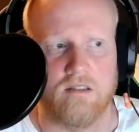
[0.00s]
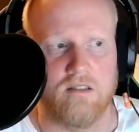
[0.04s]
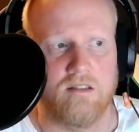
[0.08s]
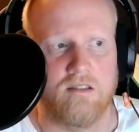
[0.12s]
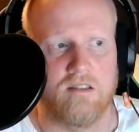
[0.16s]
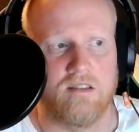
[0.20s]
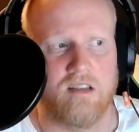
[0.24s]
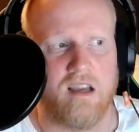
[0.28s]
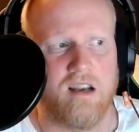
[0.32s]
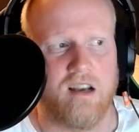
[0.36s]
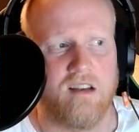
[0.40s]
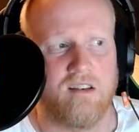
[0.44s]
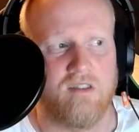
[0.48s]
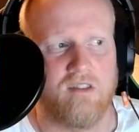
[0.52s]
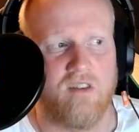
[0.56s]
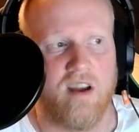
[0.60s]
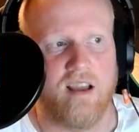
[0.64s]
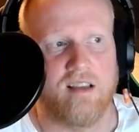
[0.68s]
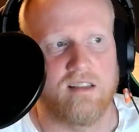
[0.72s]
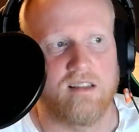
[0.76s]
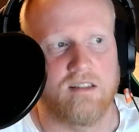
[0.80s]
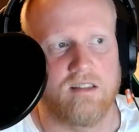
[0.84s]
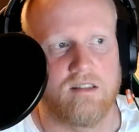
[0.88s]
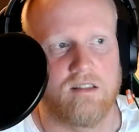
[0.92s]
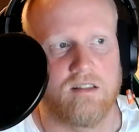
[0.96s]
It kind of
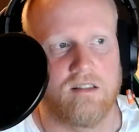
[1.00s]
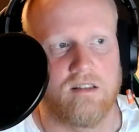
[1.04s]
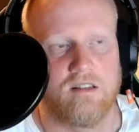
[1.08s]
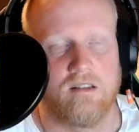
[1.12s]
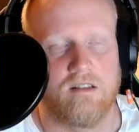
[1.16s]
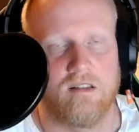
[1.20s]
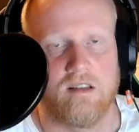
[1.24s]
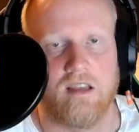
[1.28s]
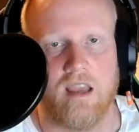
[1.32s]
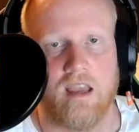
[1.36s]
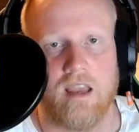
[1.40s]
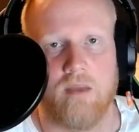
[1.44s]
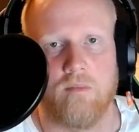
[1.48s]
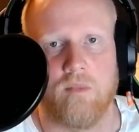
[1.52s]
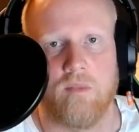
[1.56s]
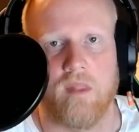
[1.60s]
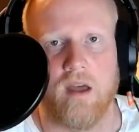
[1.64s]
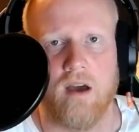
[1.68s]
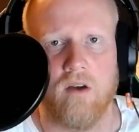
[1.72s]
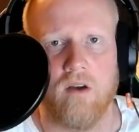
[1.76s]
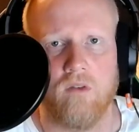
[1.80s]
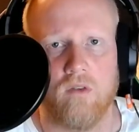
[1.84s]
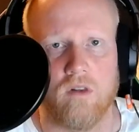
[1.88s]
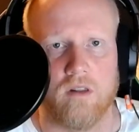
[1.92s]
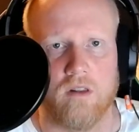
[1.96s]
drags the game
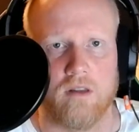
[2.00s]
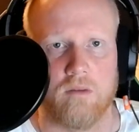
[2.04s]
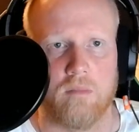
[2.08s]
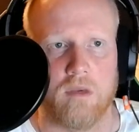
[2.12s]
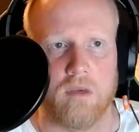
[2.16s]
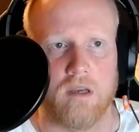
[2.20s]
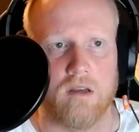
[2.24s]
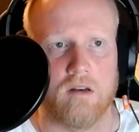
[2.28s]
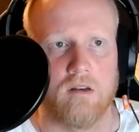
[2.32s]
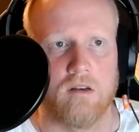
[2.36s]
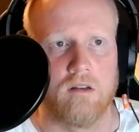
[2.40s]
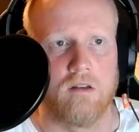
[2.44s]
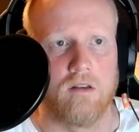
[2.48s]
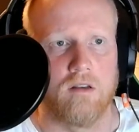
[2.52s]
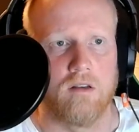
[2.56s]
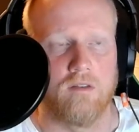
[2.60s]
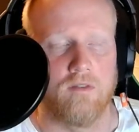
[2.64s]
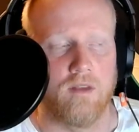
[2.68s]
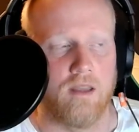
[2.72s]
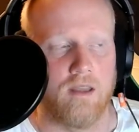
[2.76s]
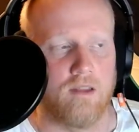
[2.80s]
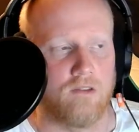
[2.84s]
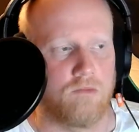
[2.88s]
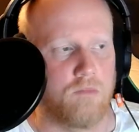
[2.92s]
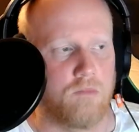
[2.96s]
down a little bit, if
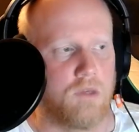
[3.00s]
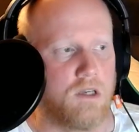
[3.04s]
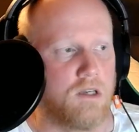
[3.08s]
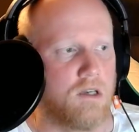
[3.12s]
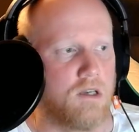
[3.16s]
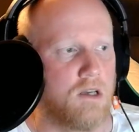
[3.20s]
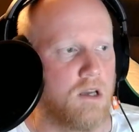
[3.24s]
you ask me.